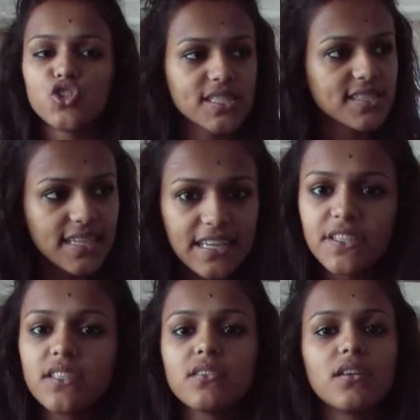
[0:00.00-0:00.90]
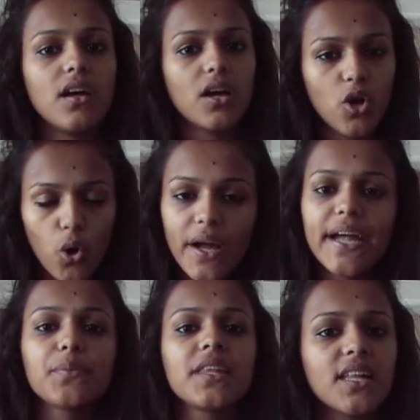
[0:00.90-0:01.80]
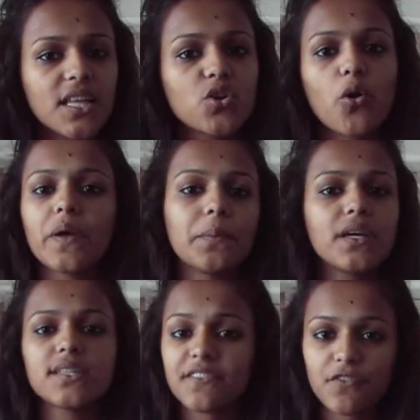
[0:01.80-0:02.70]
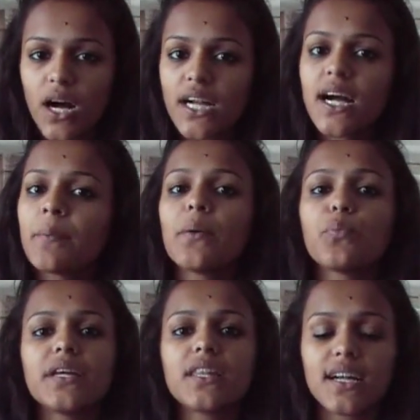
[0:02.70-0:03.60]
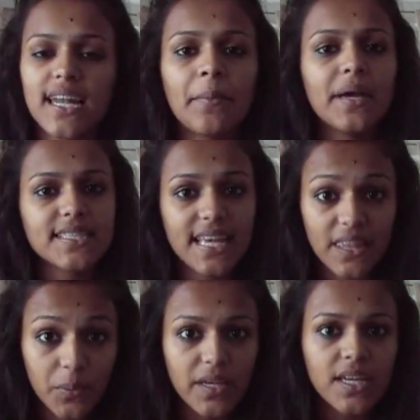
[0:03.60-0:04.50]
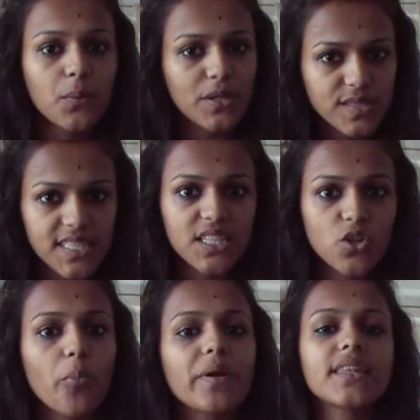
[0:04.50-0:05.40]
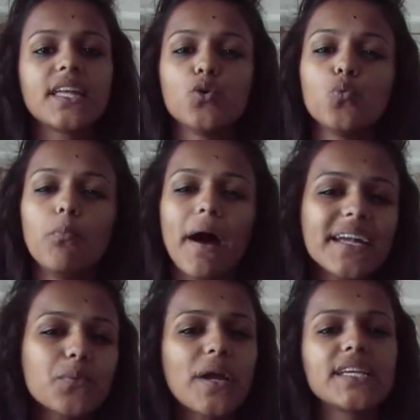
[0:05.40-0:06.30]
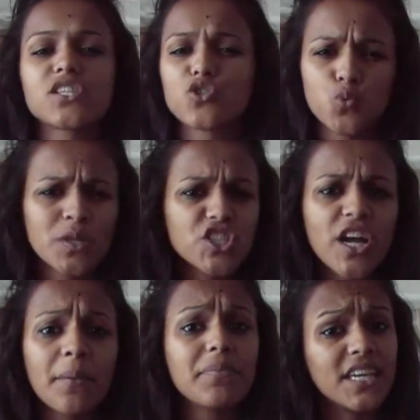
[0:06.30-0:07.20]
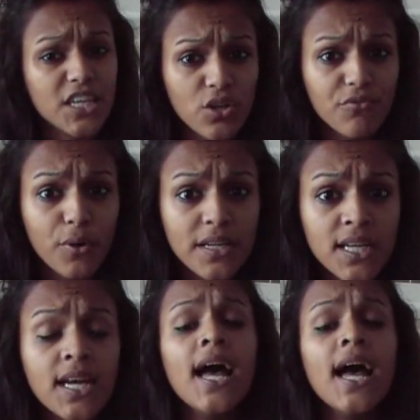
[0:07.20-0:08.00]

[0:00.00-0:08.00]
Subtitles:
Just leave it, go ahead with another topic, because if you can't come up with a climax at the beginning when you see the topic, then you might waste too much time thinking of one